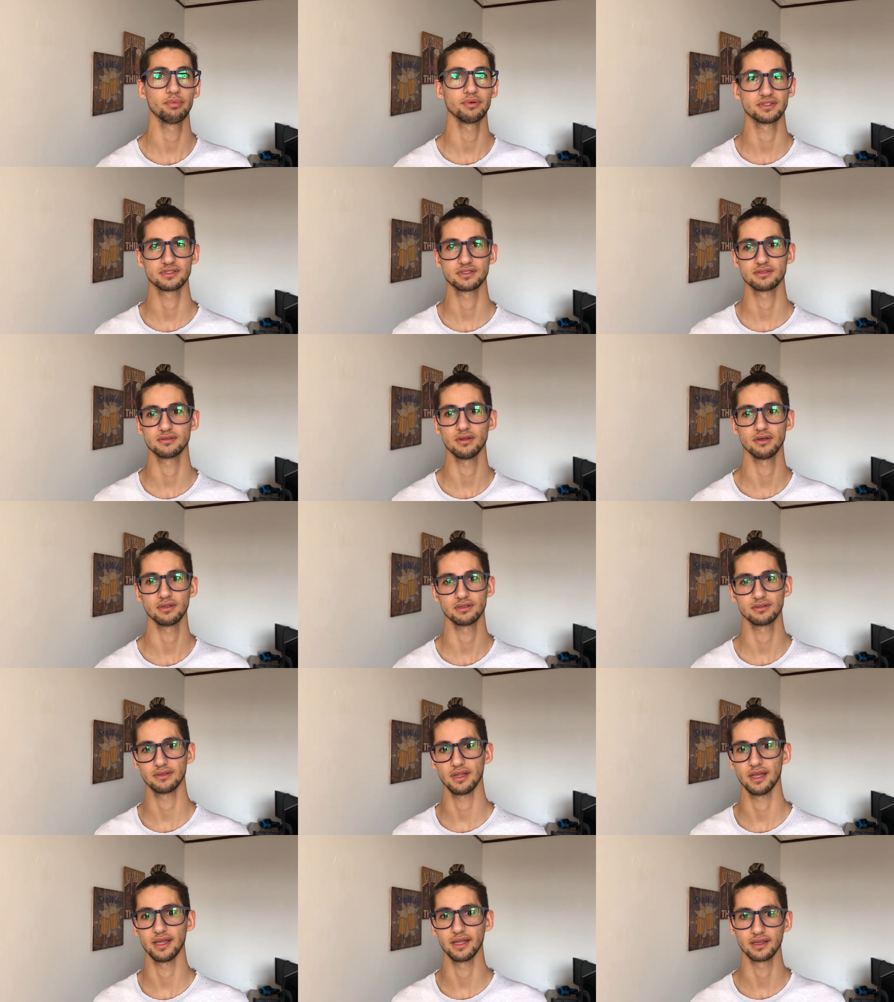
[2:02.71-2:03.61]
it's not
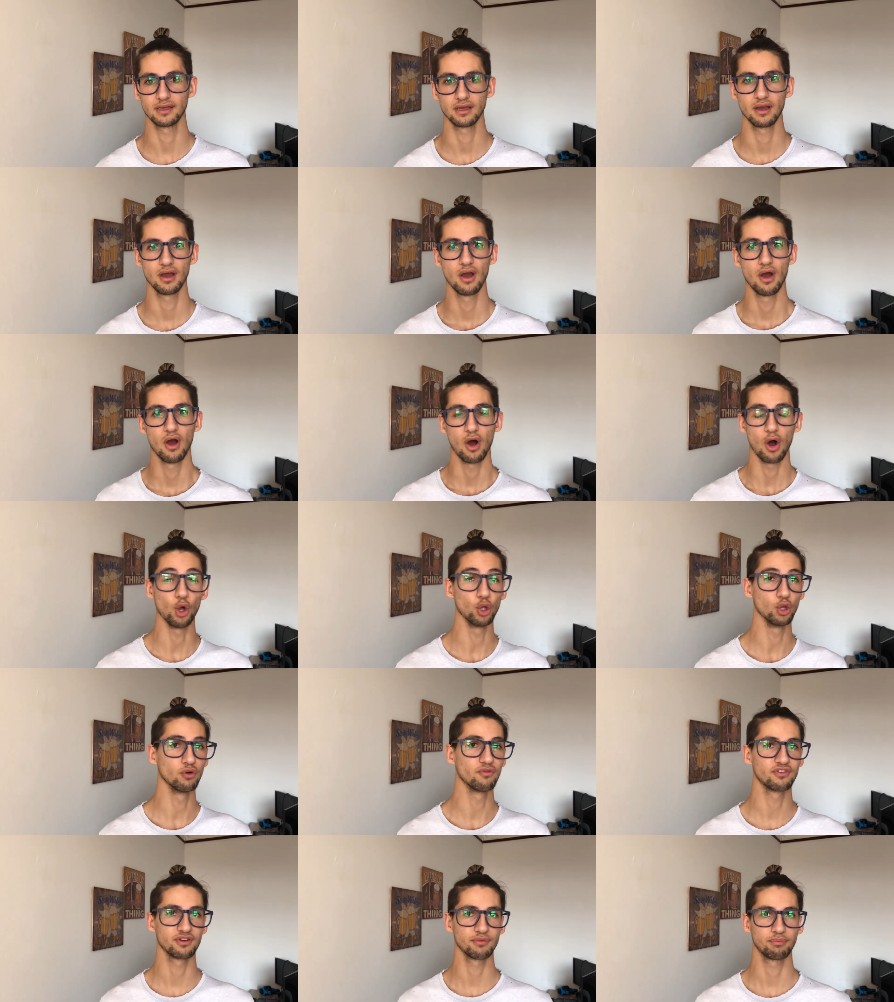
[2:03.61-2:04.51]
like all
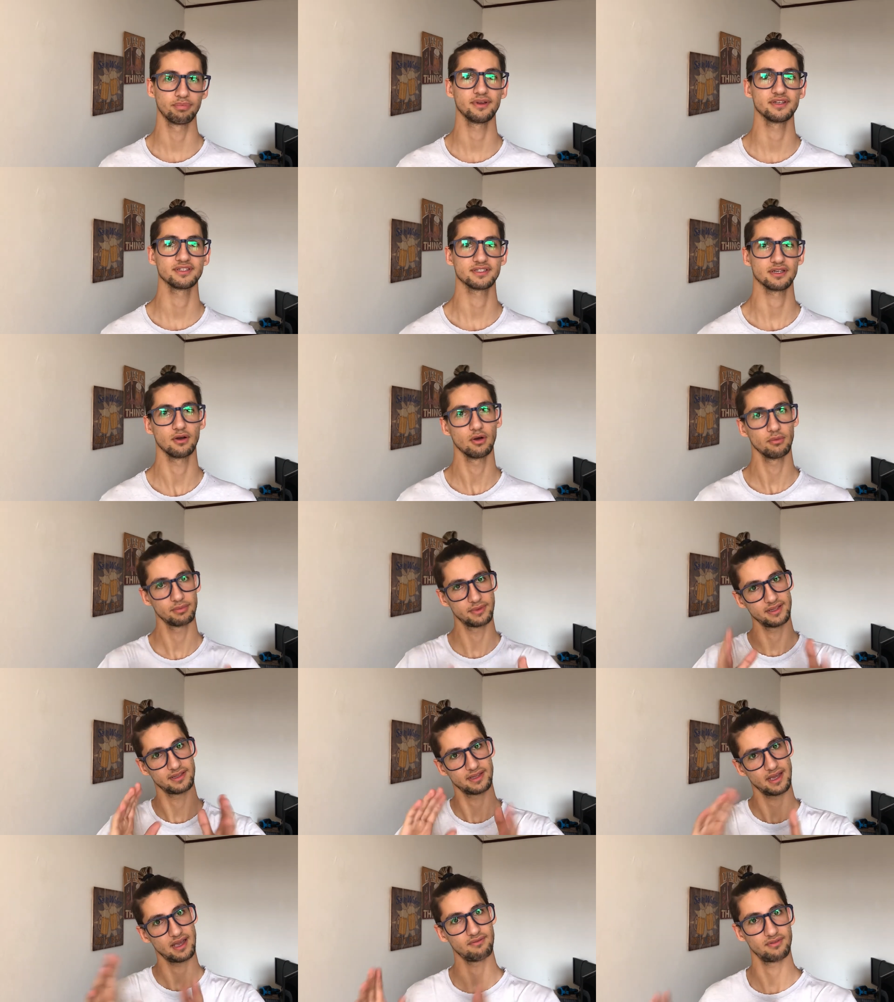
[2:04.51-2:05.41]
over the place. I hope
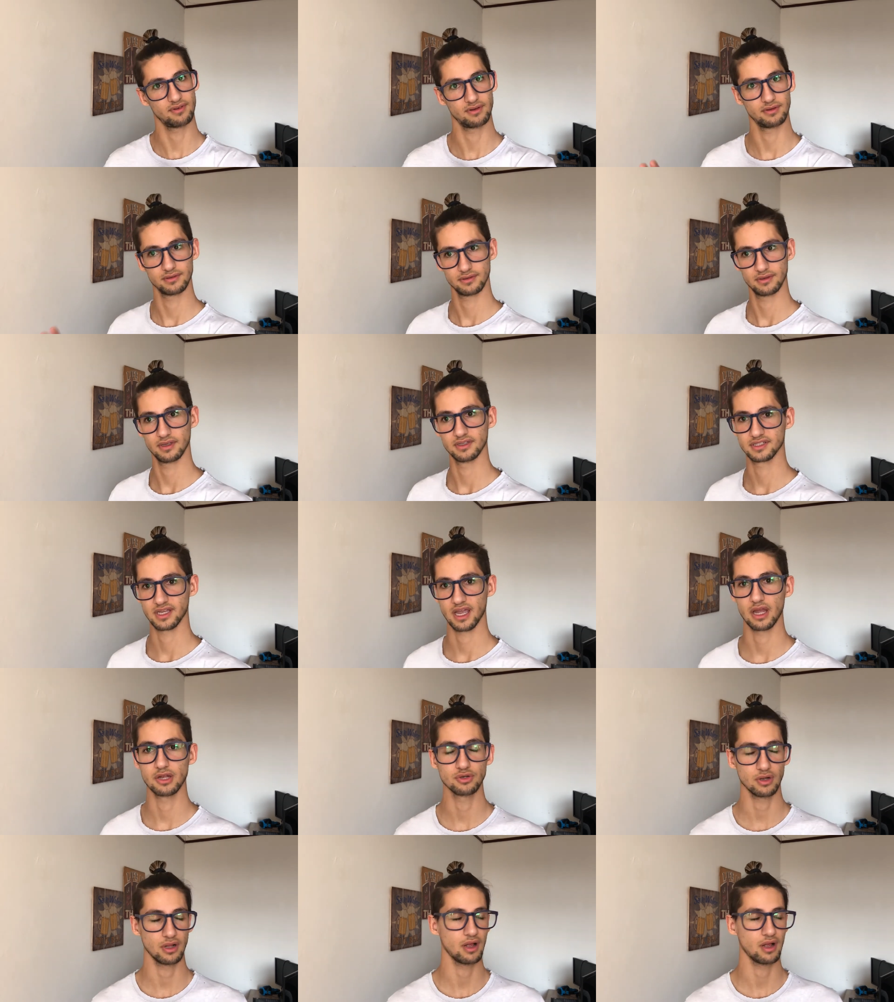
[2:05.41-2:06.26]
that I have a schedule.